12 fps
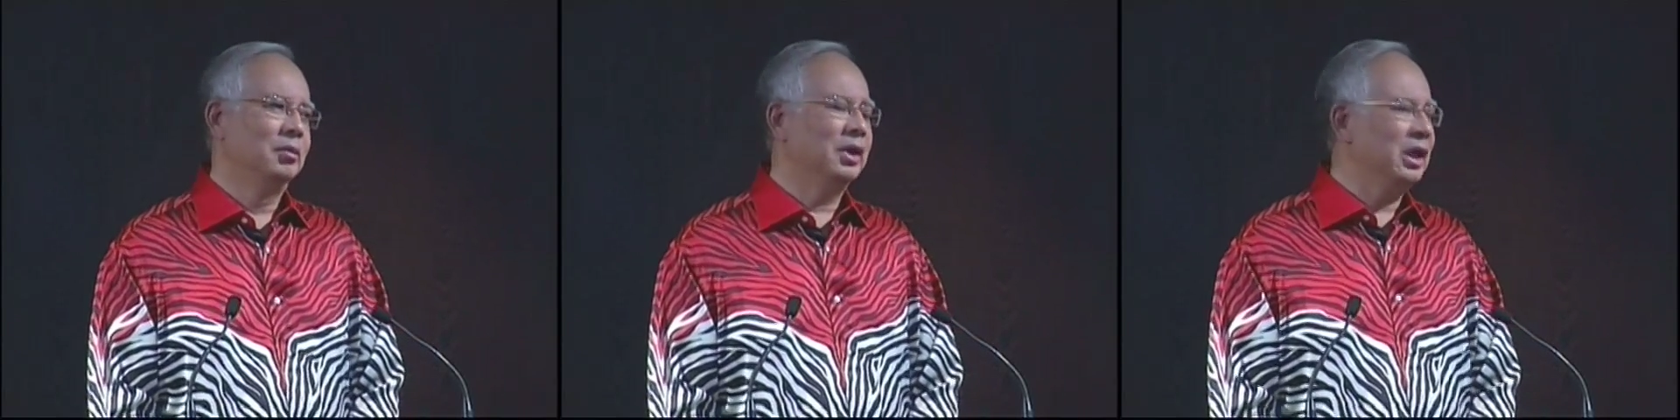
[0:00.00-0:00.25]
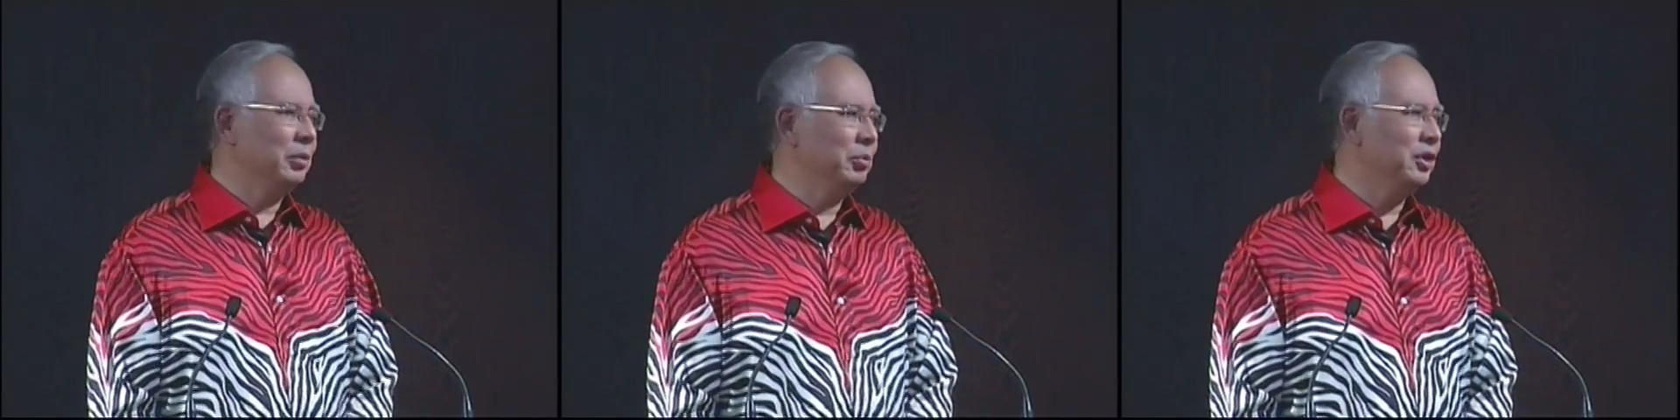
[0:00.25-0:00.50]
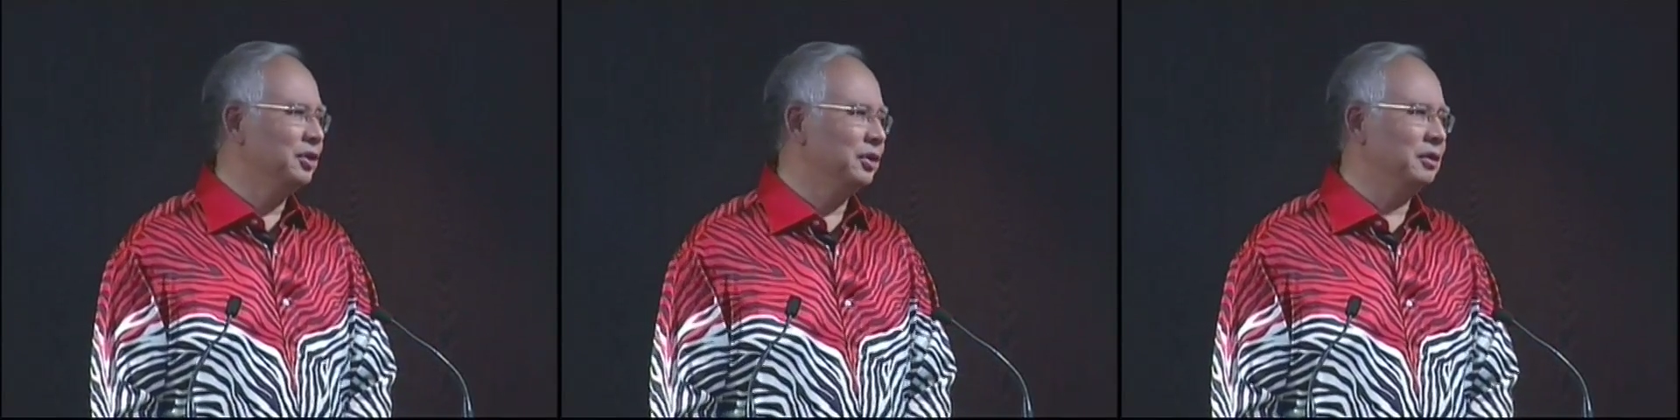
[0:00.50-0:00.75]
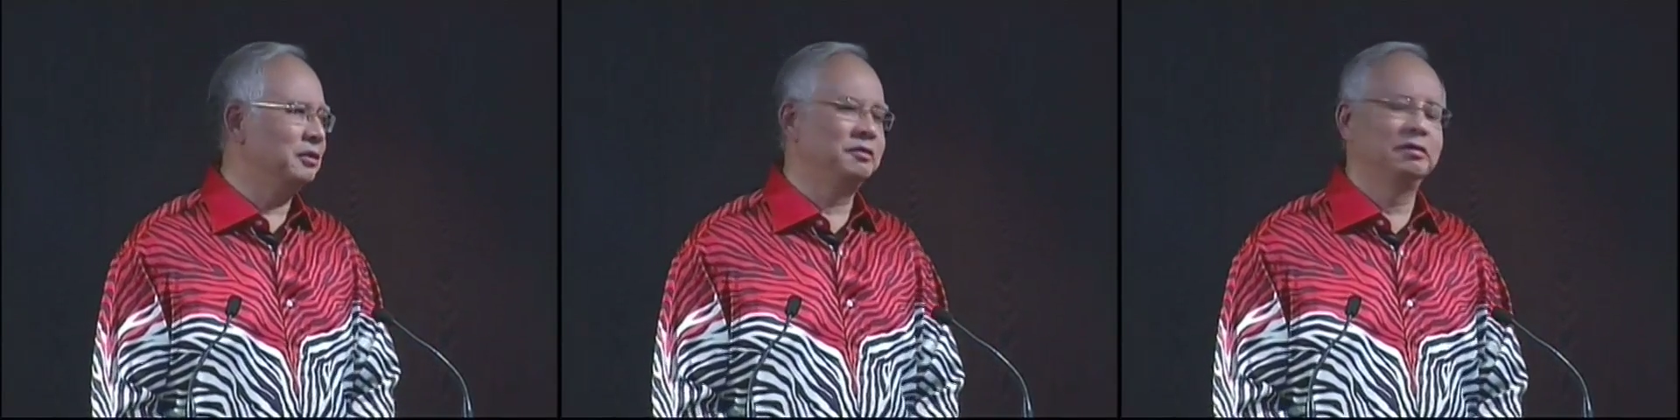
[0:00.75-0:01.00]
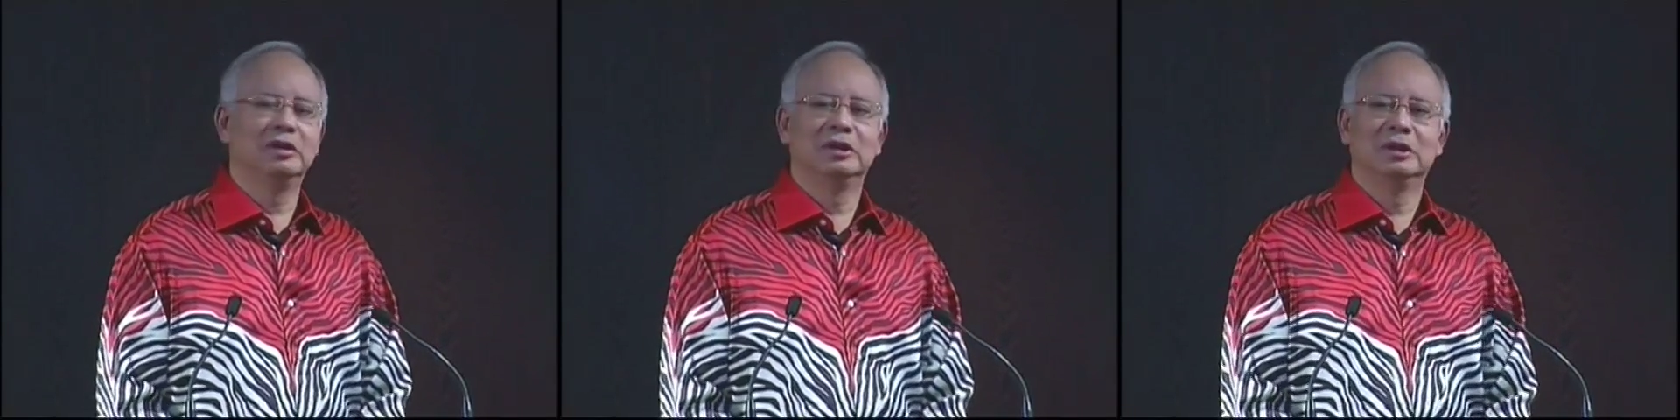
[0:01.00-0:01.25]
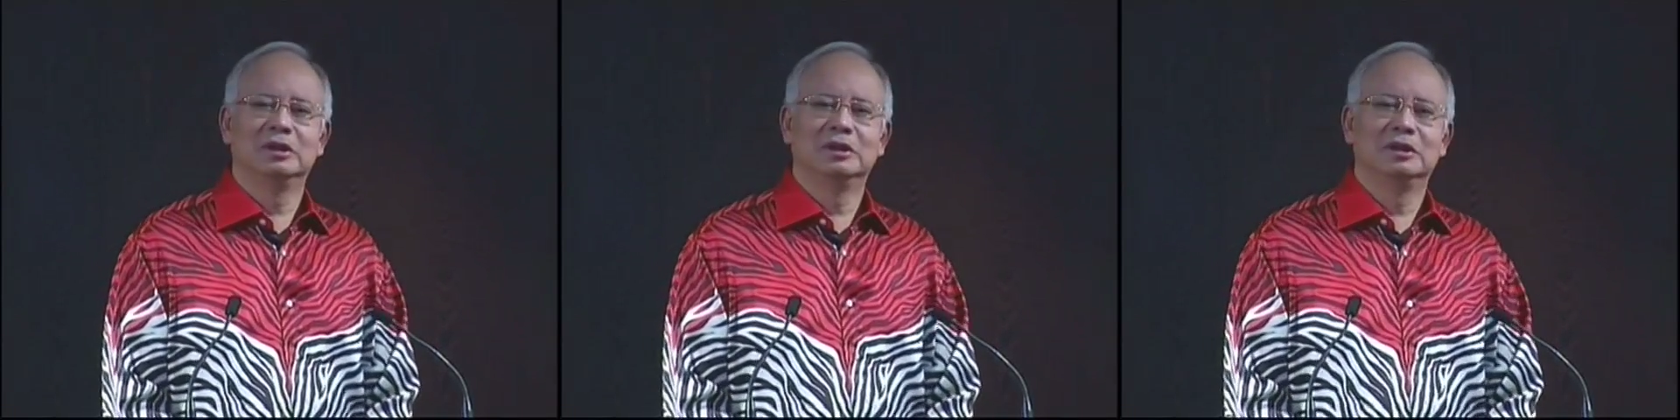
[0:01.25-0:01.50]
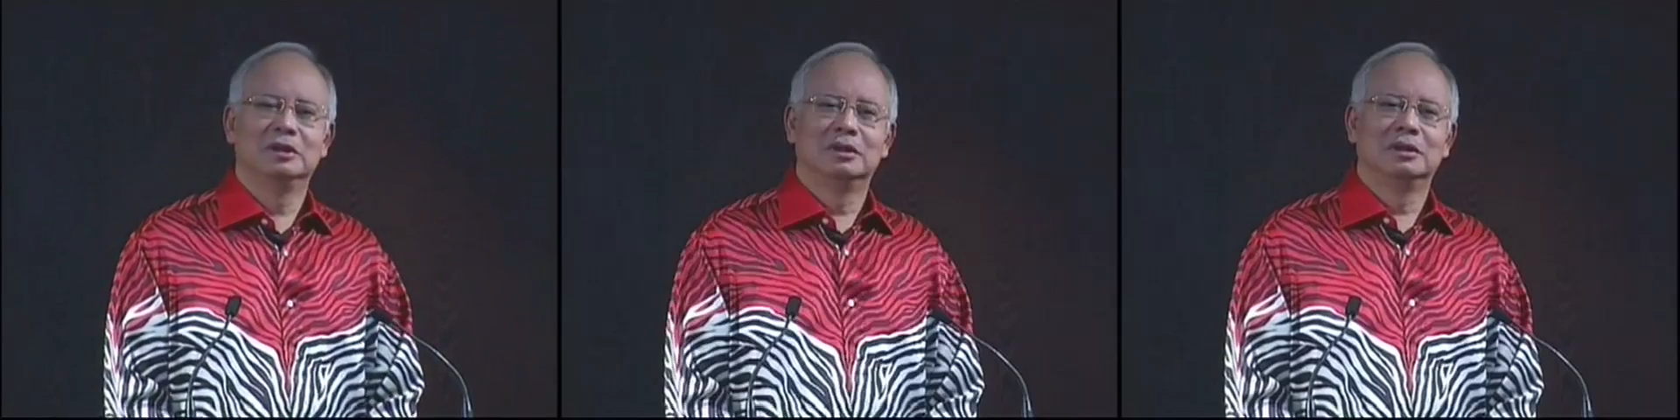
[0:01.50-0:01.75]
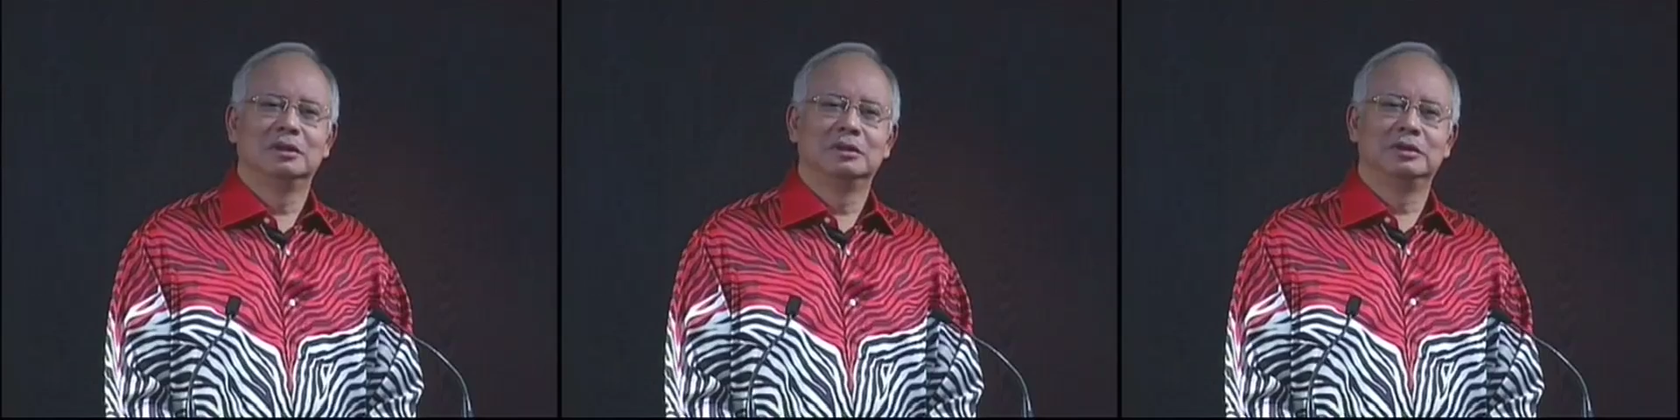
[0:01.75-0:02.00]
What happens if,
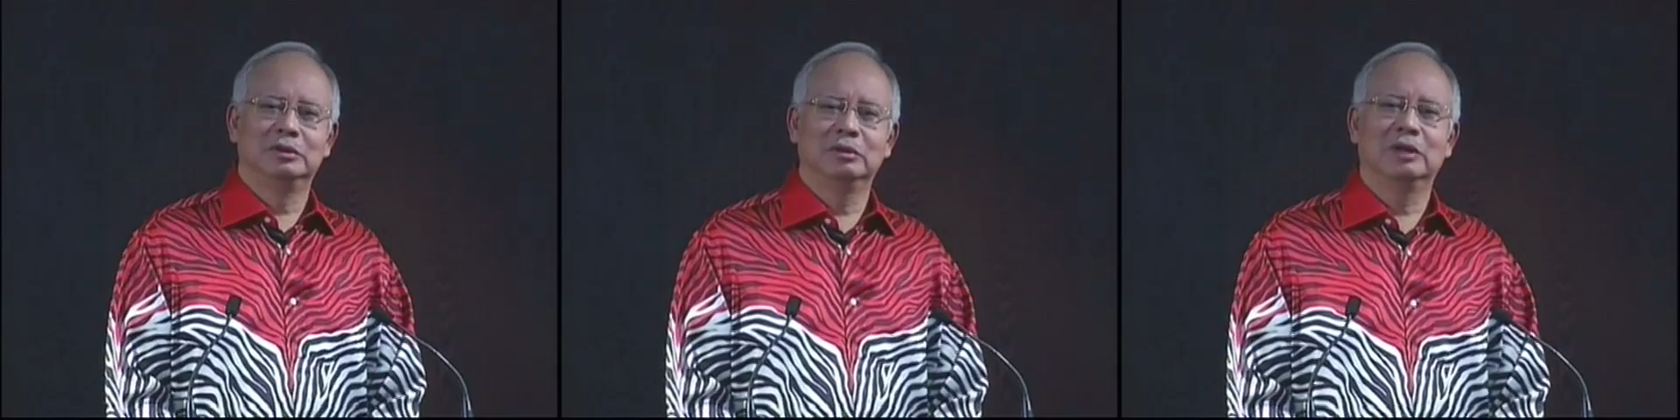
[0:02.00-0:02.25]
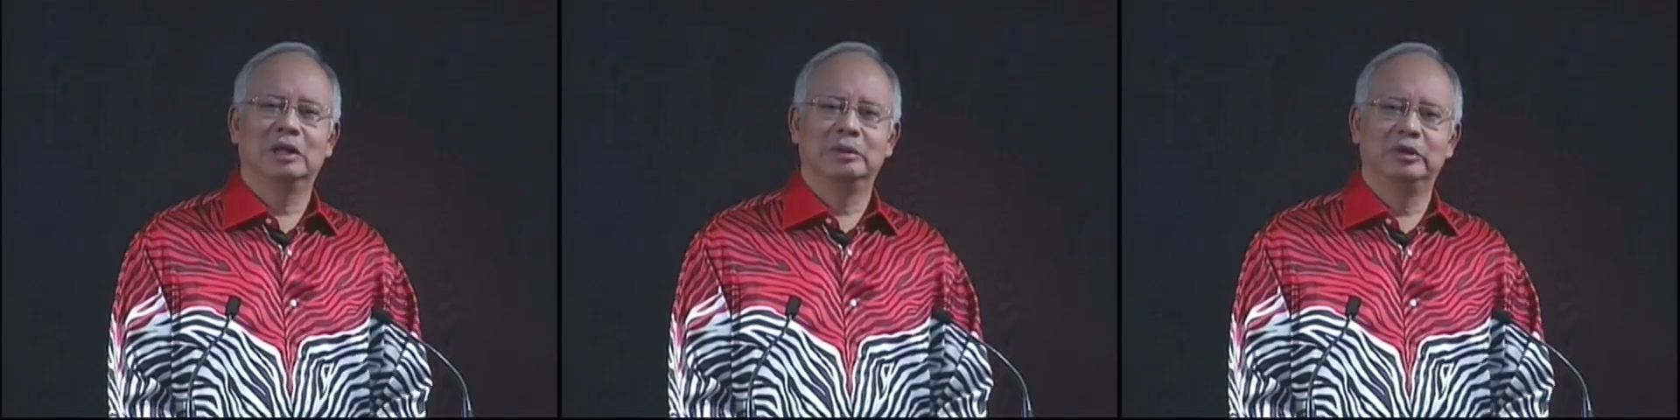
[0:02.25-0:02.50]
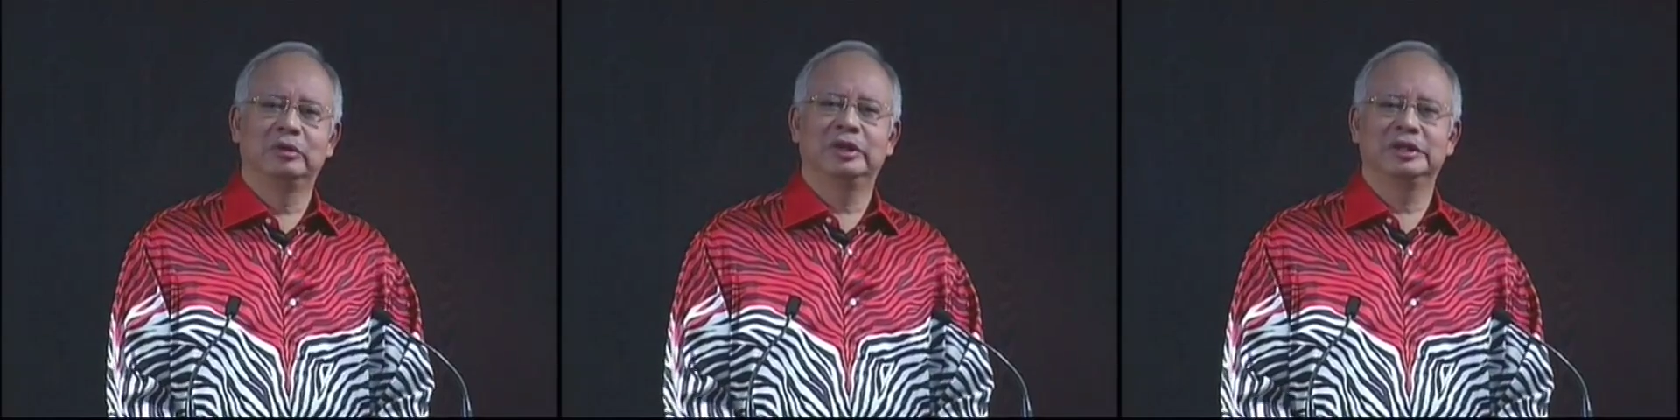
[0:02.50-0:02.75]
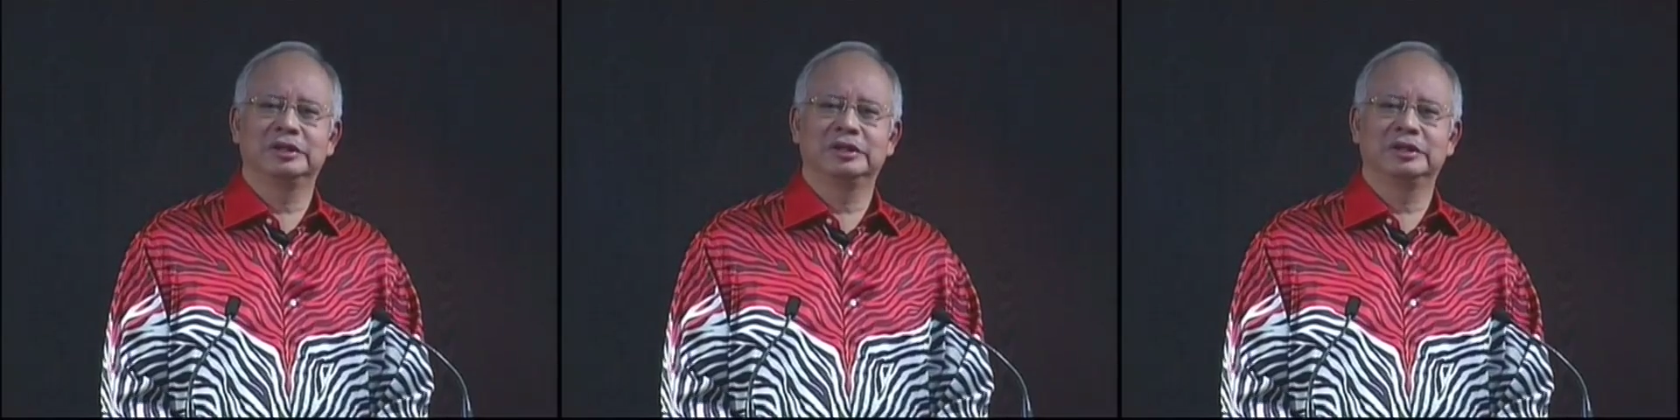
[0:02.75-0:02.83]
UMNO